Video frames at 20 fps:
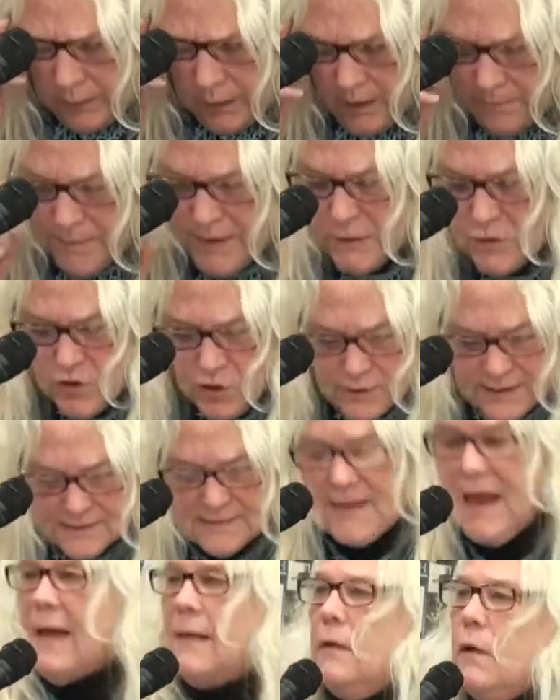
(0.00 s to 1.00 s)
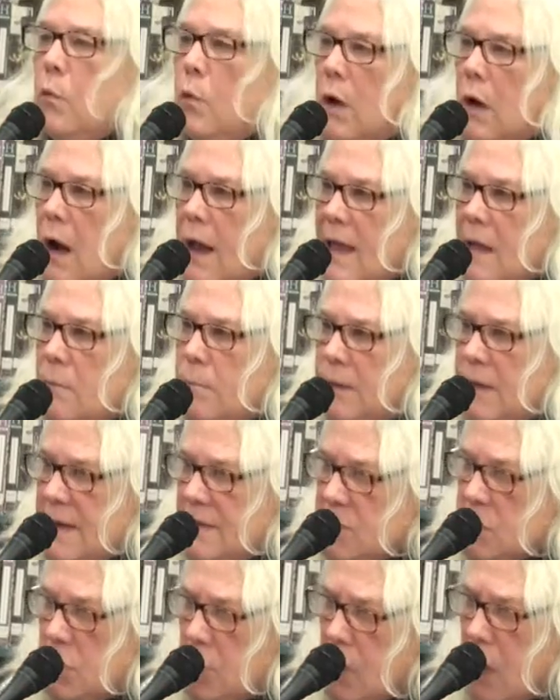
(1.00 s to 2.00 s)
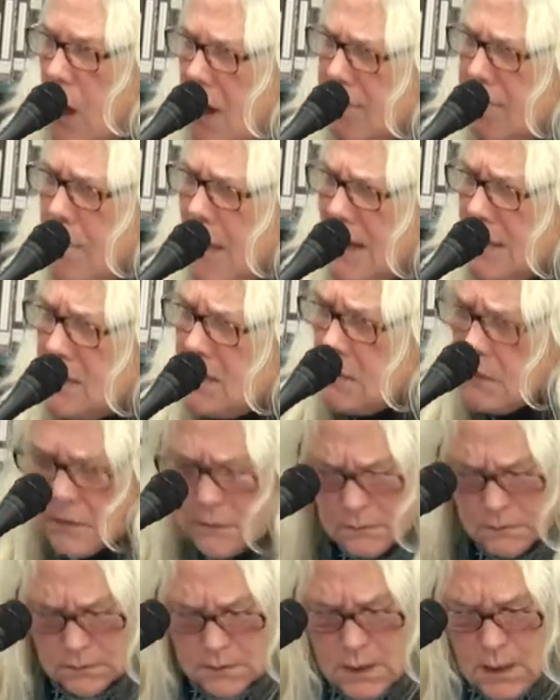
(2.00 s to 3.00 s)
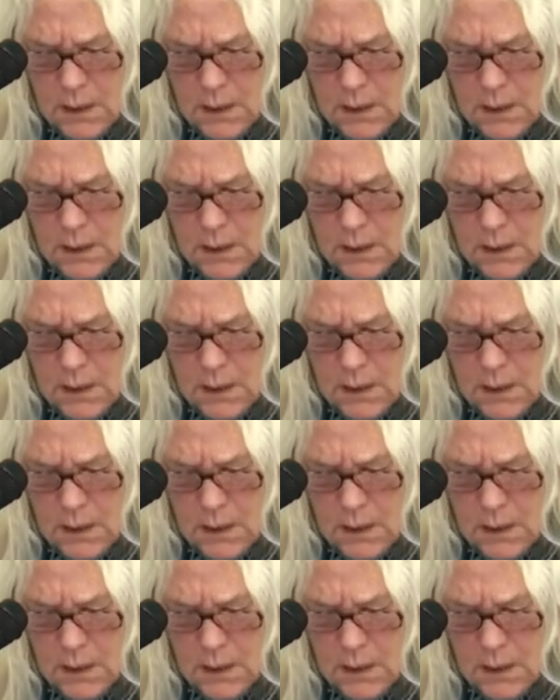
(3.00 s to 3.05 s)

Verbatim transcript: I pictured exactly where I had placed her cough medicine